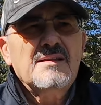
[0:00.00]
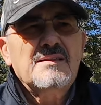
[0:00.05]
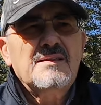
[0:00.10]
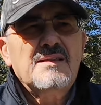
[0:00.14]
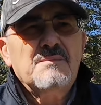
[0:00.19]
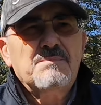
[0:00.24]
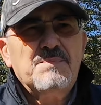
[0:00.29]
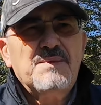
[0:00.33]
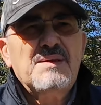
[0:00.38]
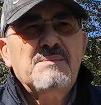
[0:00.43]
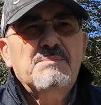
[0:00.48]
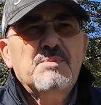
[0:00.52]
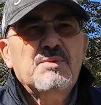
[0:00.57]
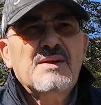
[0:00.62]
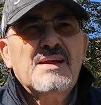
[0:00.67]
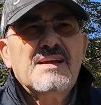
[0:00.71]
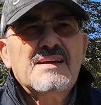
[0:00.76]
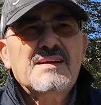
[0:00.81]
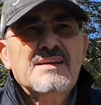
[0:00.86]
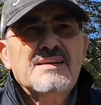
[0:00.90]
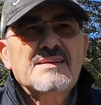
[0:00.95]
the people
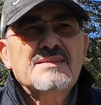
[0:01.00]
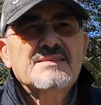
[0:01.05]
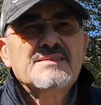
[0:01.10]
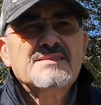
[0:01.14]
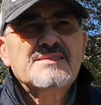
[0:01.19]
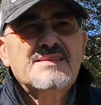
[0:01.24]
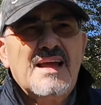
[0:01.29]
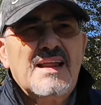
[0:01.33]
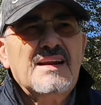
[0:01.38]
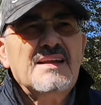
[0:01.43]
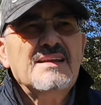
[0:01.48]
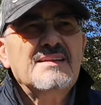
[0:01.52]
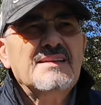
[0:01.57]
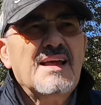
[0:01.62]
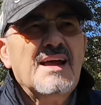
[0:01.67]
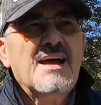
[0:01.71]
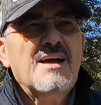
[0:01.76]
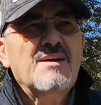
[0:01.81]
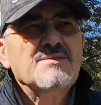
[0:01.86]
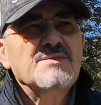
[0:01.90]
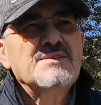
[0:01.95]
are selling the
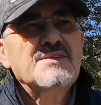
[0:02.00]
house,